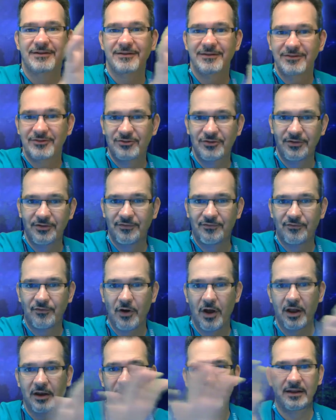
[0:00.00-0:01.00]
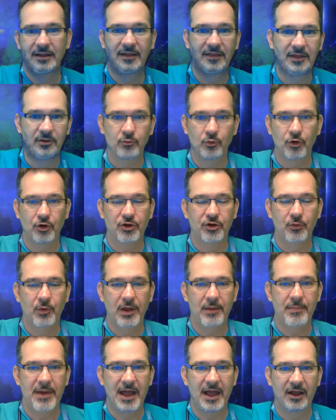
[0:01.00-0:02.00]
to the front, and then work your way
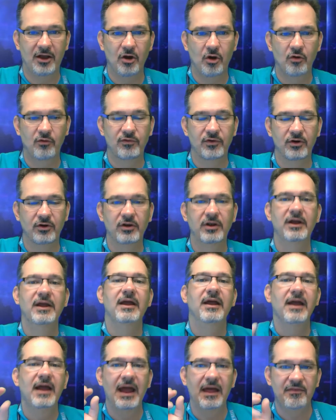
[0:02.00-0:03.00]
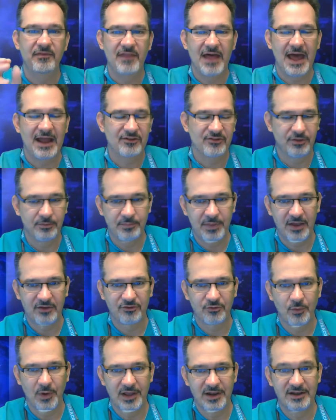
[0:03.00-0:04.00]
back over. And that's the best
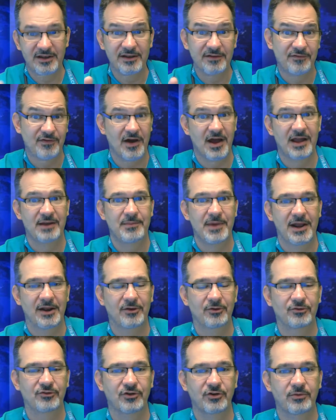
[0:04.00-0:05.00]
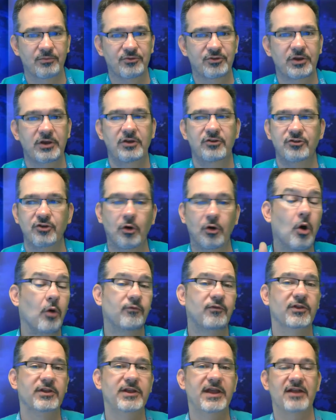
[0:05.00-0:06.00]
way to define medical terms. So
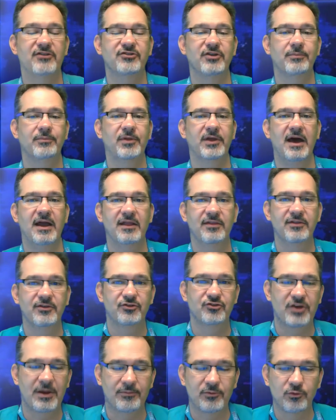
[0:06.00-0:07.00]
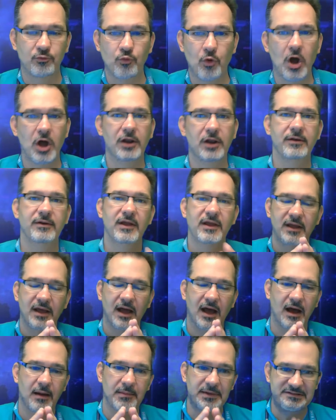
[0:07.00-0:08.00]
hopefully you got something out of this chapter 1,
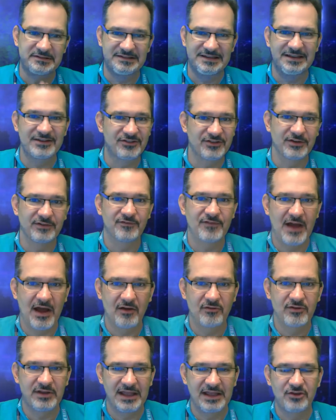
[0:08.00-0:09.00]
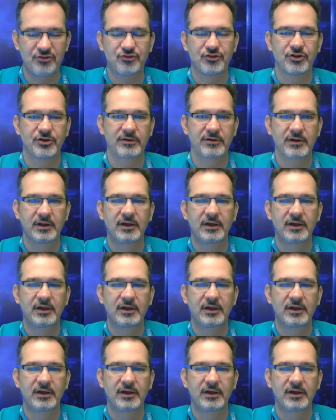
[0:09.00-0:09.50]
a decent foundation